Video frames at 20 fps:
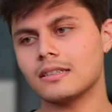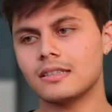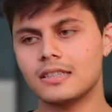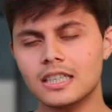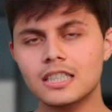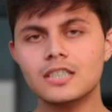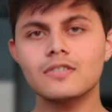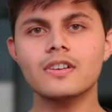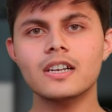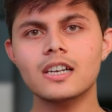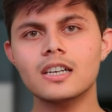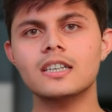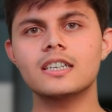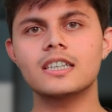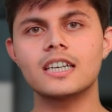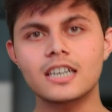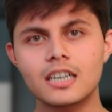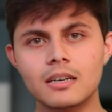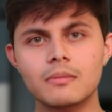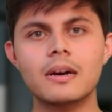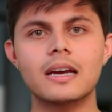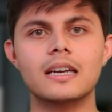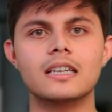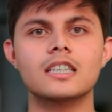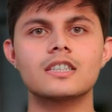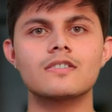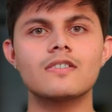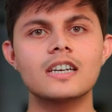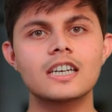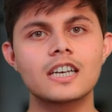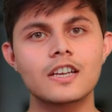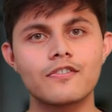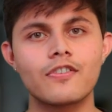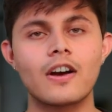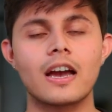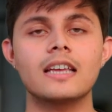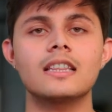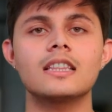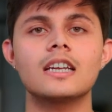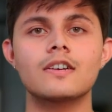this will define
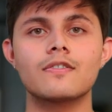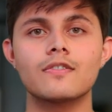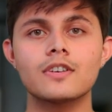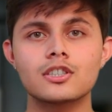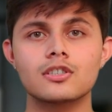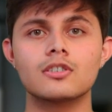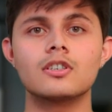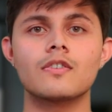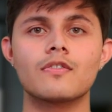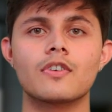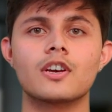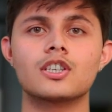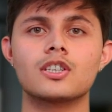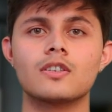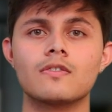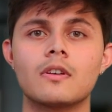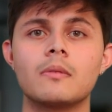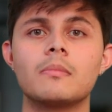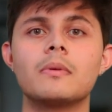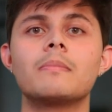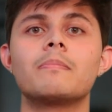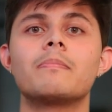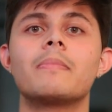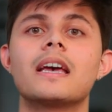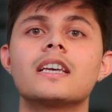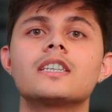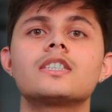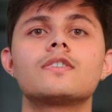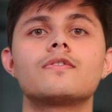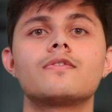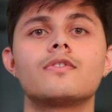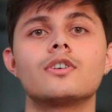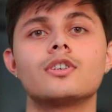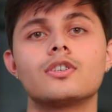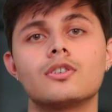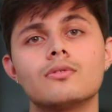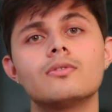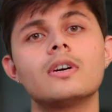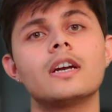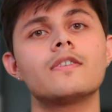that which certification will be best for
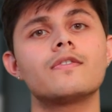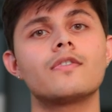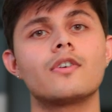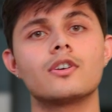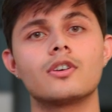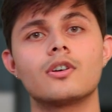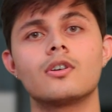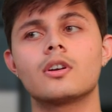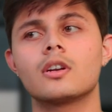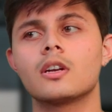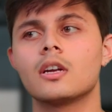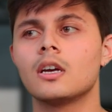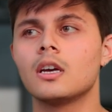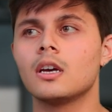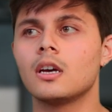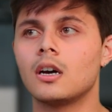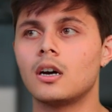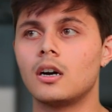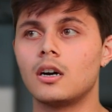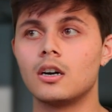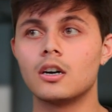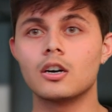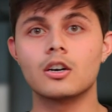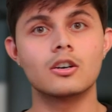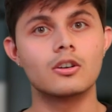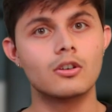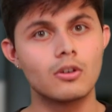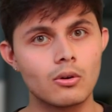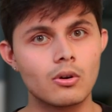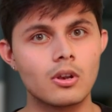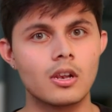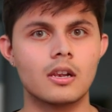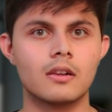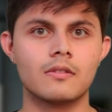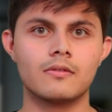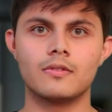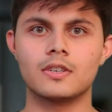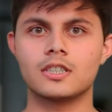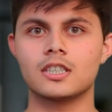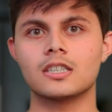you and for your goal,
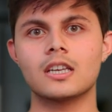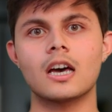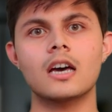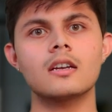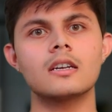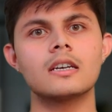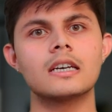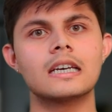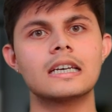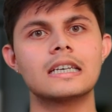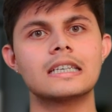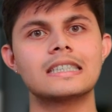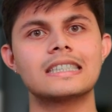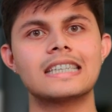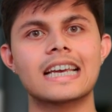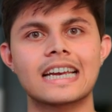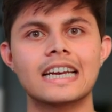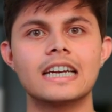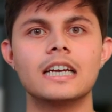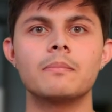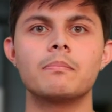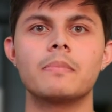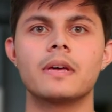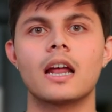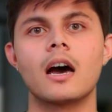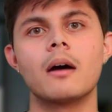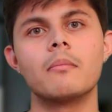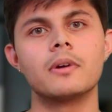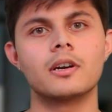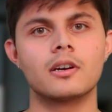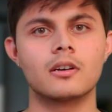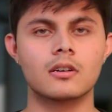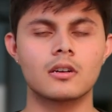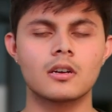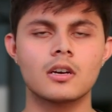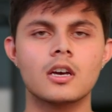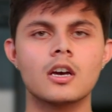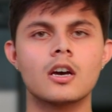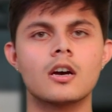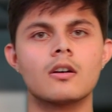which is our second parameter.
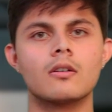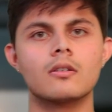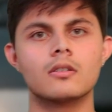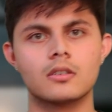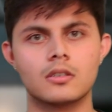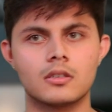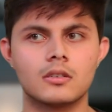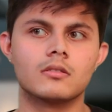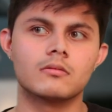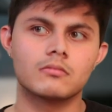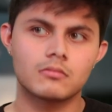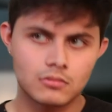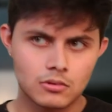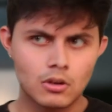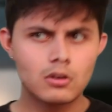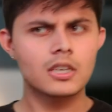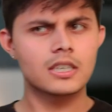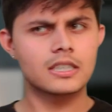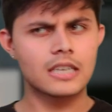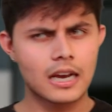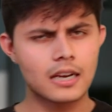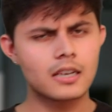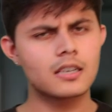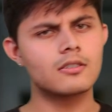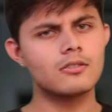Not exactly